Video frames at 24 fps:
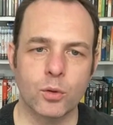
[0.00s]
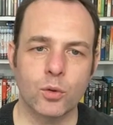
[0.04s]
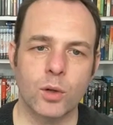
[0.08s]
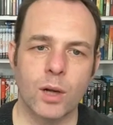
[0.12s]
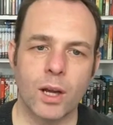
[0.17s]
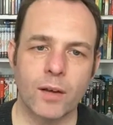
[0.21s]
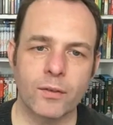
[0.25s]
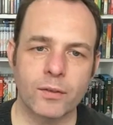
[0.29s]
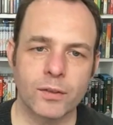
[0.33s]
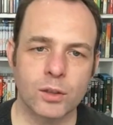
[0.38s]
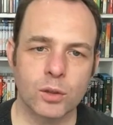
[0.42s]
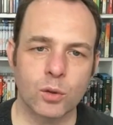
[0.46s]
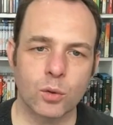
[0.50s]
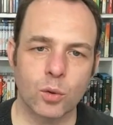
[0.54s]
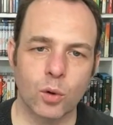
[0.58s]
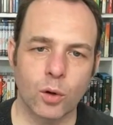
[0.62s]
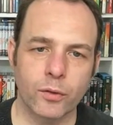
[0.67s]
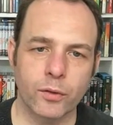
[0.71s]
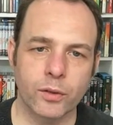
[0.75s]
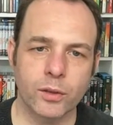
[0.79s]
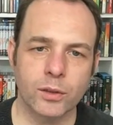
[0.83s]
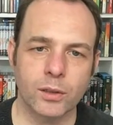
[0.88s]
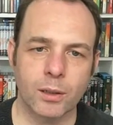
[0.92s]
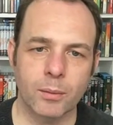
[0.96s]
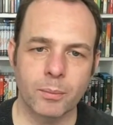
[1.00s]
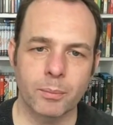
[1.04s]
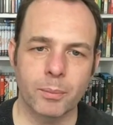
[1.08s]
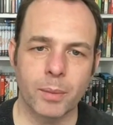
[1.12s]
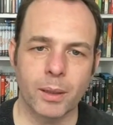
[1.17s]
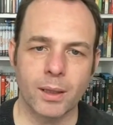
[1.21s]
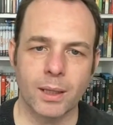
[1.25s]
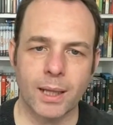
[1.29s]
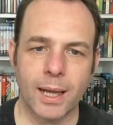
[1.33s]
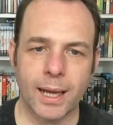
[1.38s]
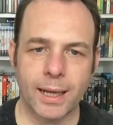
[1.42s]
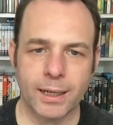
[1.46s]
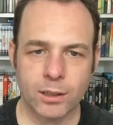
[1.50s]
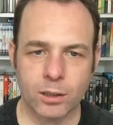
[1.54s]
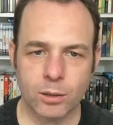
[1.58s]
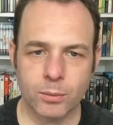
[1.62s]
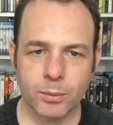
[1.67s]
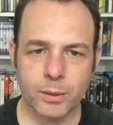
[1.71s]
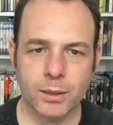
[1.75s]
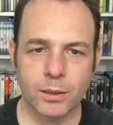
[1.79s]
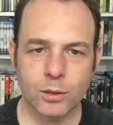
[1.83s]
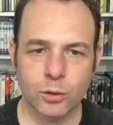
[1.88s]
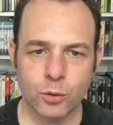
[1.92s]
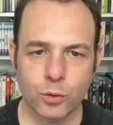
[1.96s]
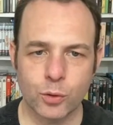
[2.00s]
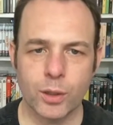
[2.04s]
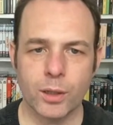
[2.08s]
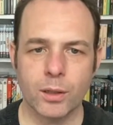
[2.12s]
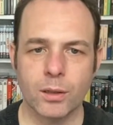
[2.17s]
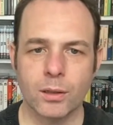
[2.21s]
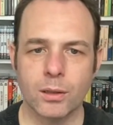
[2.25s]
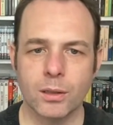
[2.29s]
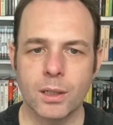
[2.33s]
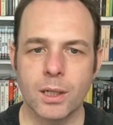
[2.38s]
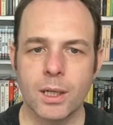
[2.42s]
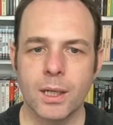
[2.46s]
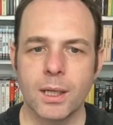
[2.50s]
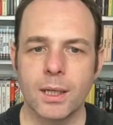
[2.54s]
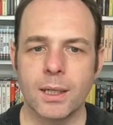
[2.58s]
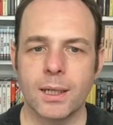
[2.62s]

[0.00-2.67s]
Travis Crawford and Bill Ackerman, trailer